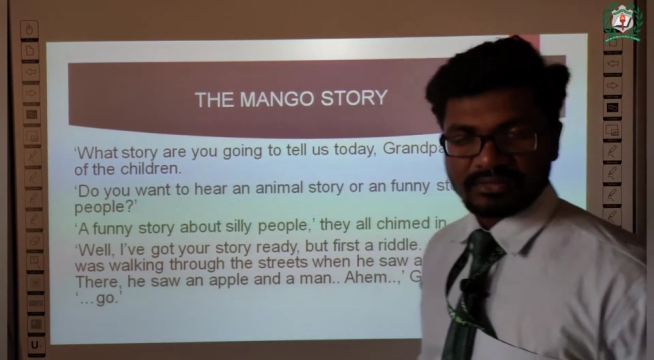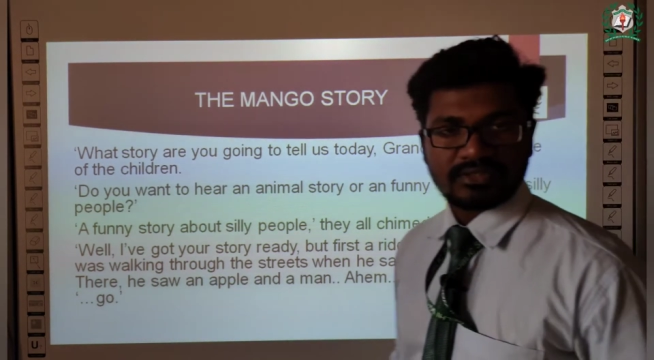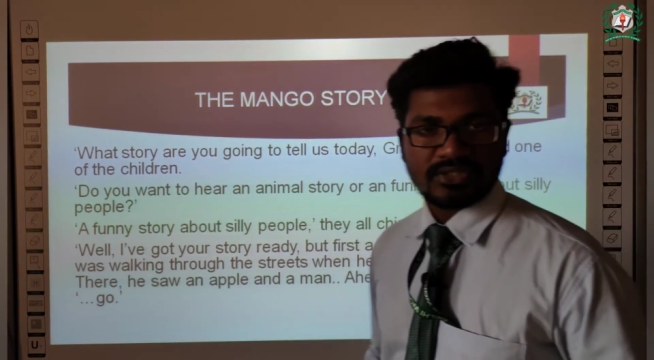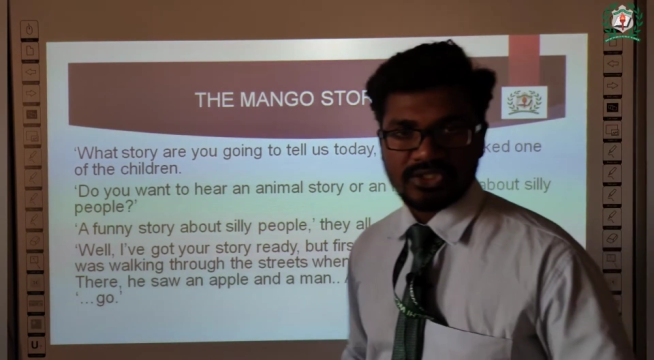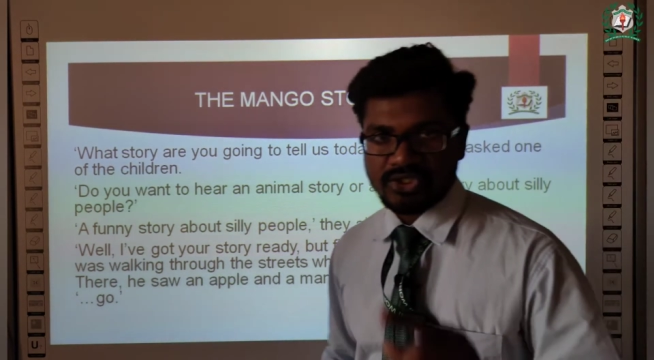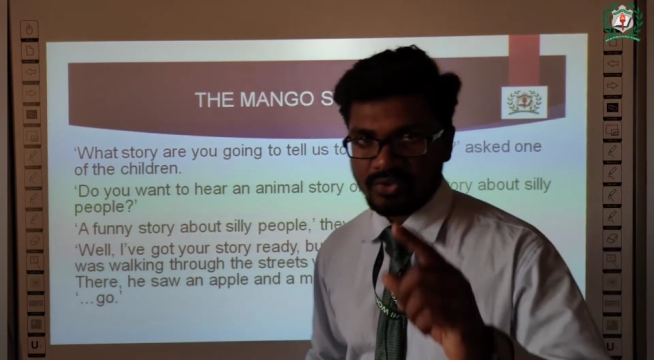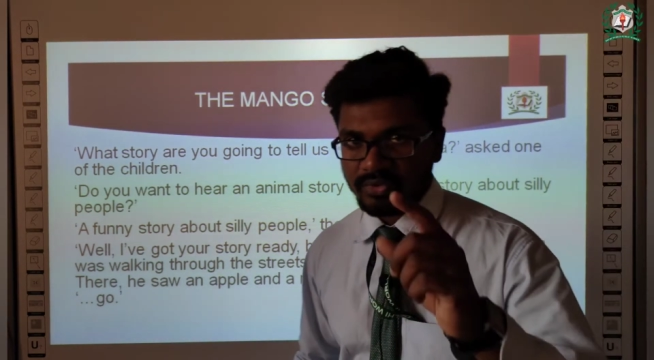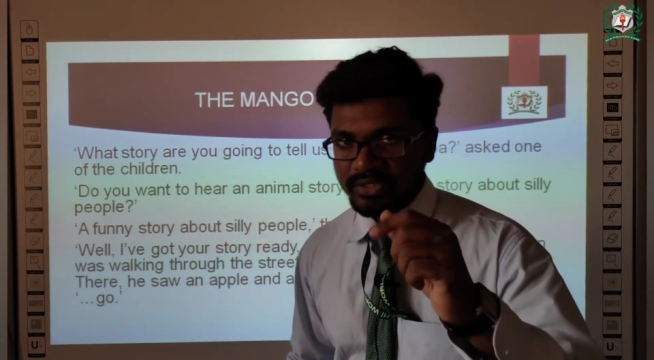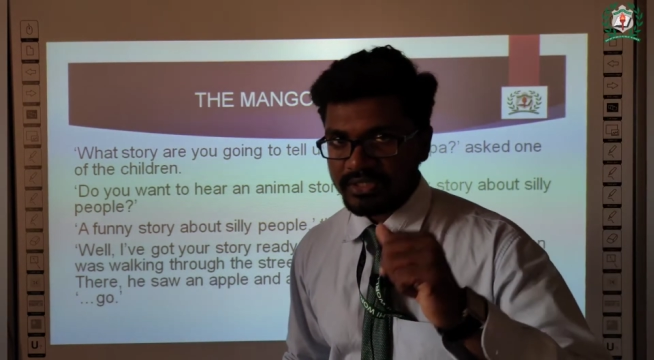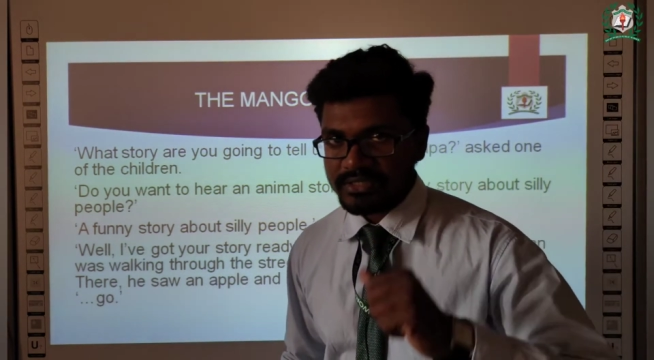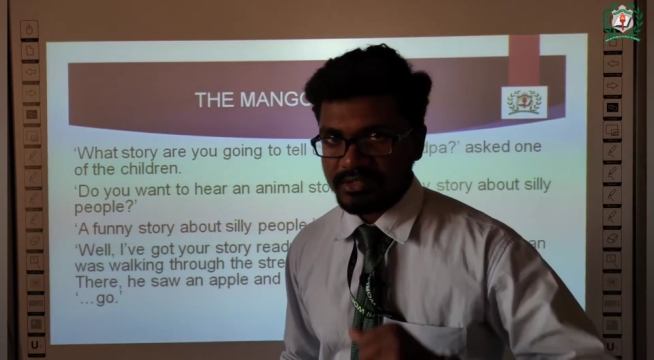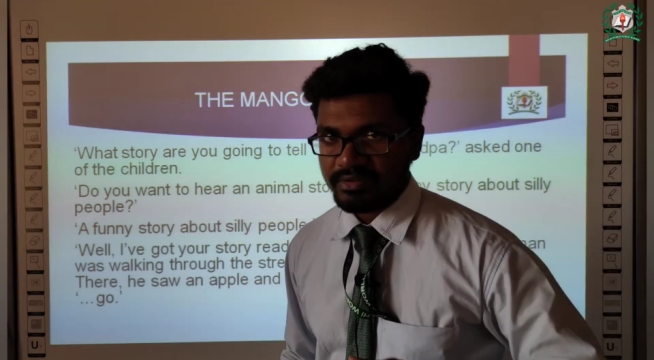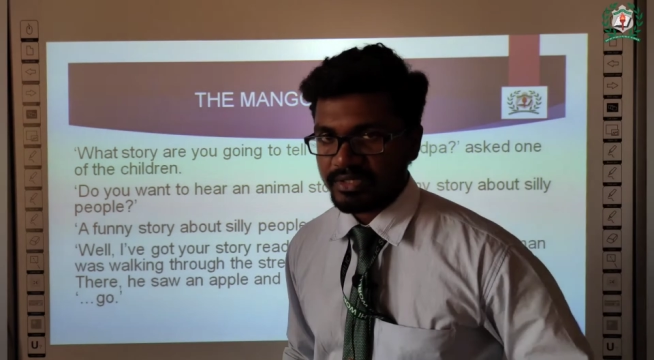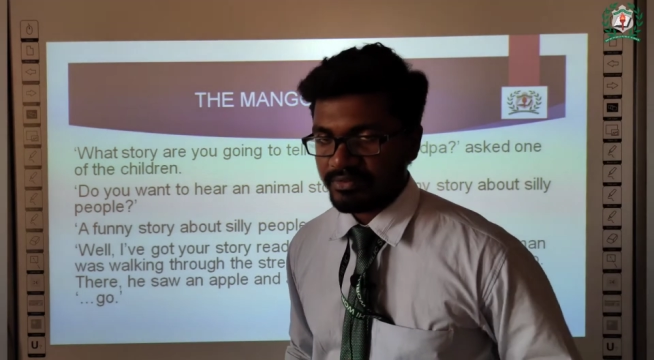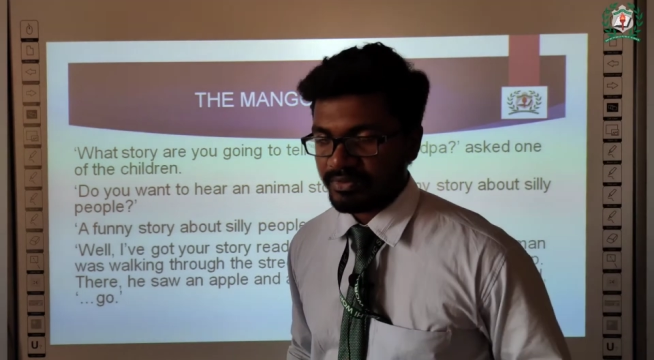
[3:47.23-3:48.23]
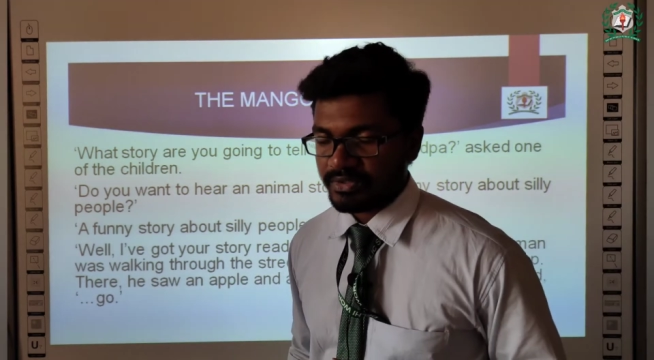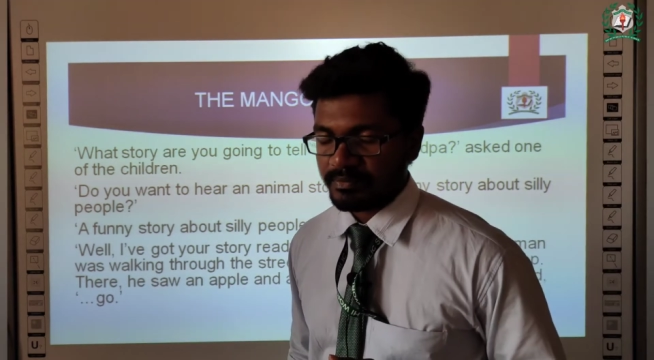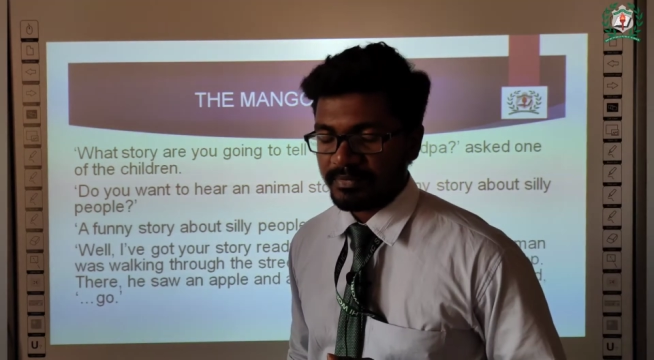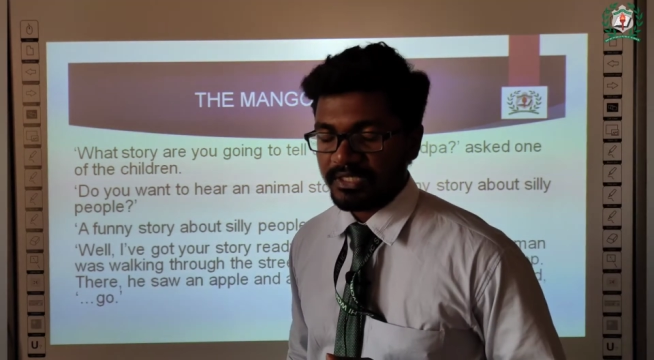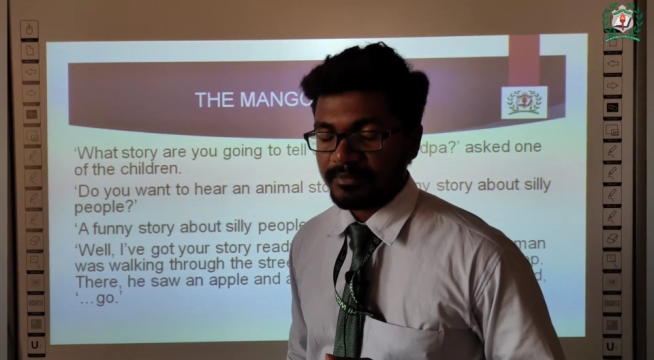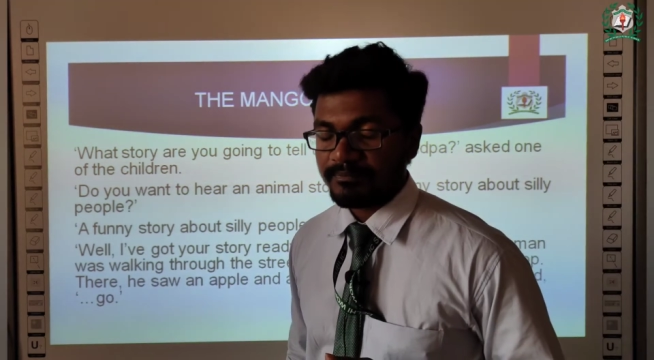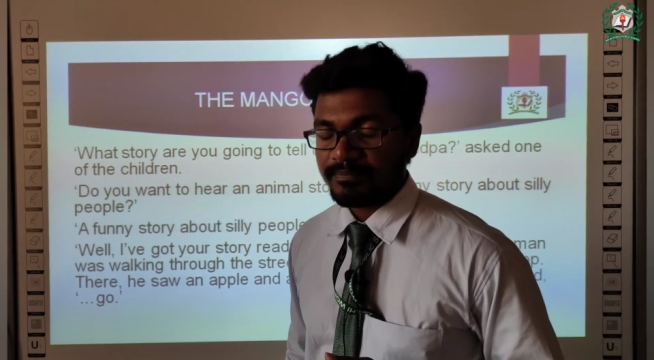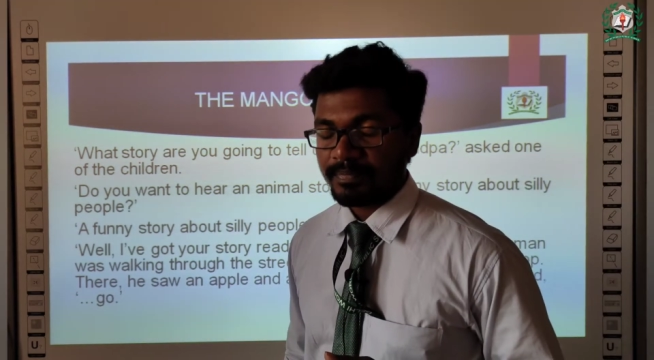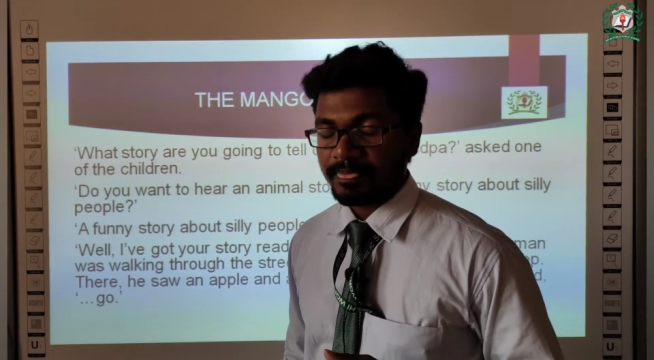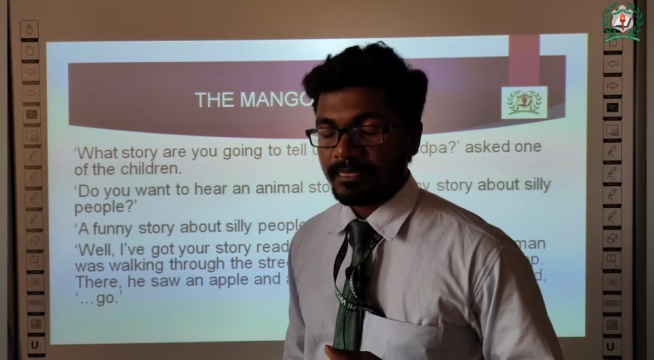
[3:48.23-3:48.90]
story is ready with me,